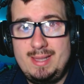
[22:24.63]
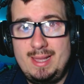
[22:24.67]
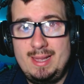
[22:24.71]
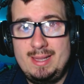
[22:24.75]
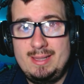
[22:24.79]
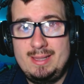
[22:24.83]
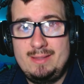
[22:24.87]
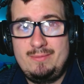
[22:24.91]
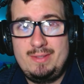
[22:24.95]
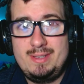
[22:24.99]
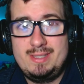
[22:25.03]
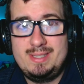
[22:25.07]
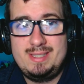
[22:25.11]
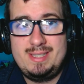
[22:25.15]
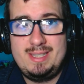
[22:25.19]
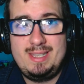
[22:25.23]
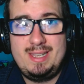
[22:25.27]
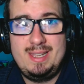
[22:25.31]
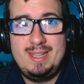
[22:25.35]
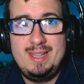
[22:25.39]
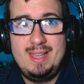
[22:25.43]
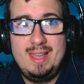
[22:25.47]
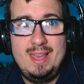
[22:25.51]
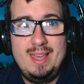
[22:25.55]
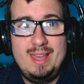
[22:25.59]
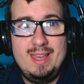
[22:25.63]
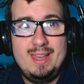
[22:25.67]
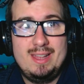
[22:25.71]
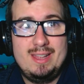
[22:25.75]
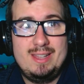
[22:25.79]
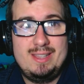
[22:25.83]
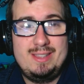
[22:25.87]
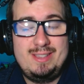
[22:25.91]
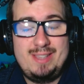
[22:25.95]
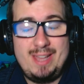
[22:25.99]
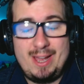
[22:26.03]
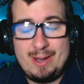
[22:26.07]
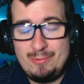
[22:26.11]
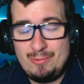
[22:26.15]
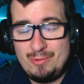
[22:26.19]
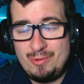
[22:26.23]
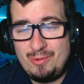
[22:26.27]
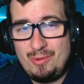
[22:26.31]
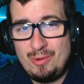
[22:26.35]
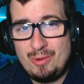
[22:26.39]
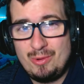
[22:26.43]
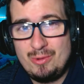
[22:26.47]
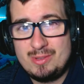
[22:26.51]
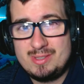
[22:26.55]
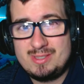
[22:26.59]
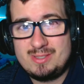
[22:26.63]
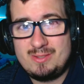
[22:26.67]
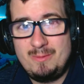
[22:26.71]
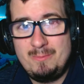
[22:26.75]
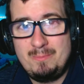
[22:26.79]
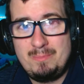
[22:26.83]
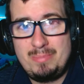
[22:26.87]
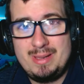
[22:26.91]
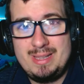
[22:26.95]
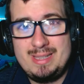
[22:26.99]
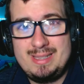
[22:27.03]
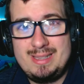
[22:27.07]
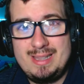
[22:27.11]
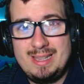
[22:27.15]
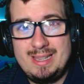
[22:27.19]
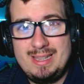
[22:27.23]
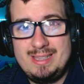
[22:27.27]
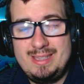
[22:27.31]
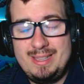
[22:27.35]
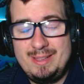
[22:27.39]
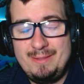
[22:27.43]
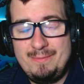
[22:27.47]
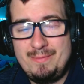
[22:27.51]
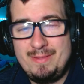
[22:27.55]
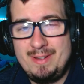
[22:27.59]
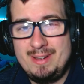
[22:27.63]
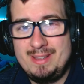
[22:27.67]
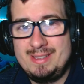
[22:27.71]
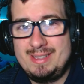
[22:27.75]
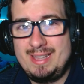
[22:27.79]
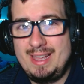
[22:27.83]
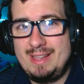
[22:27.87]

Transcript: And we see Daru, who looks completely different.